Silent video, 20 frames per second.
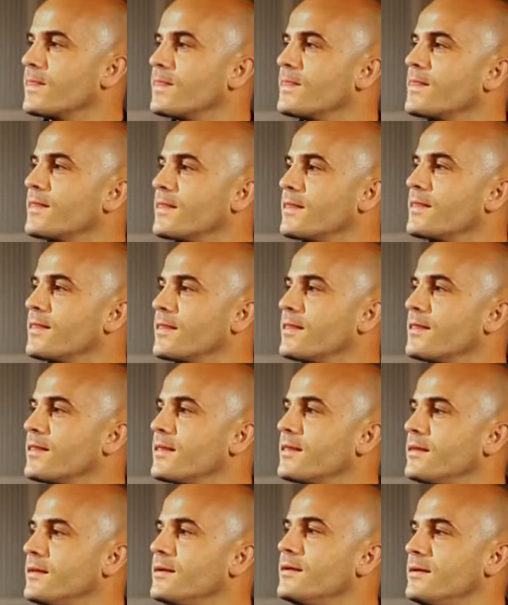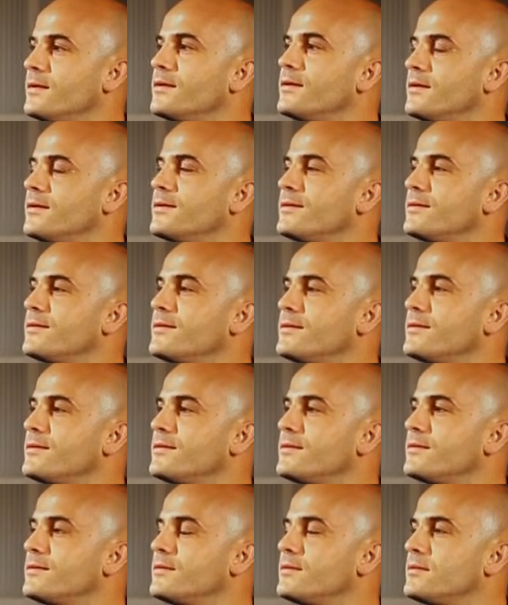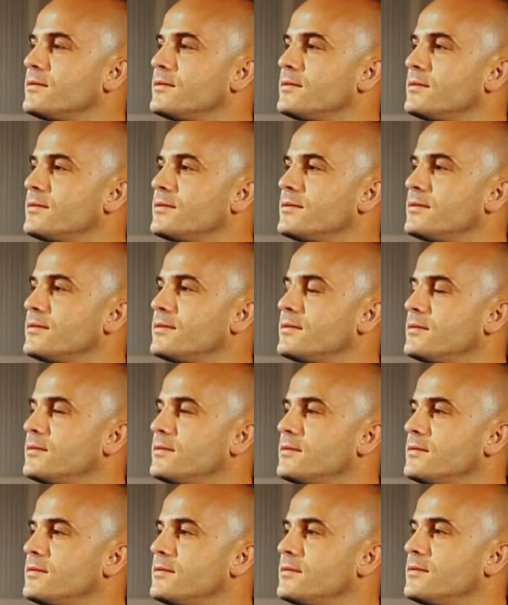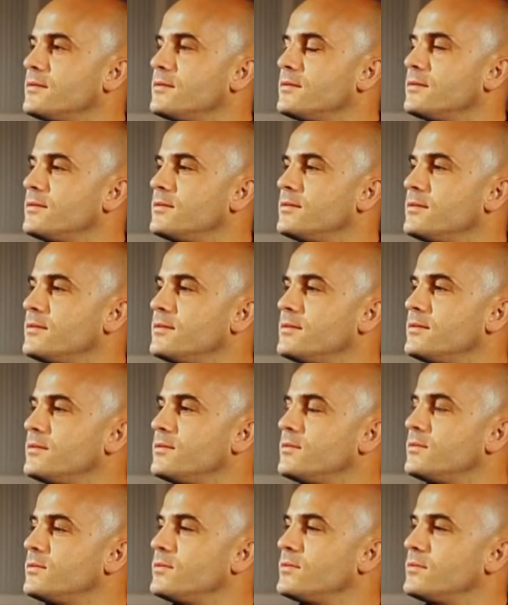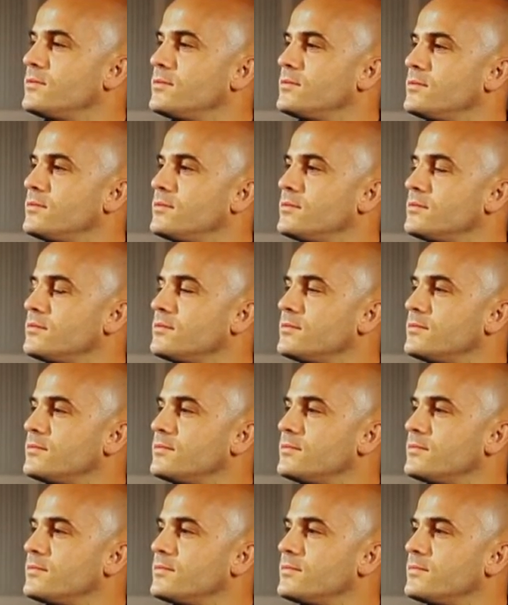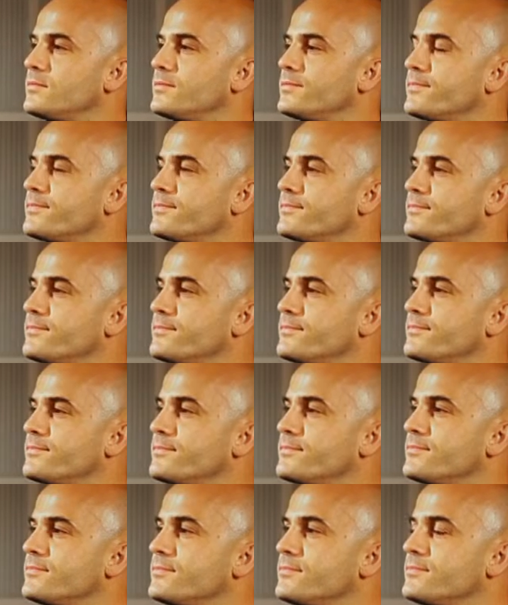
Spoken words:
(not speaking)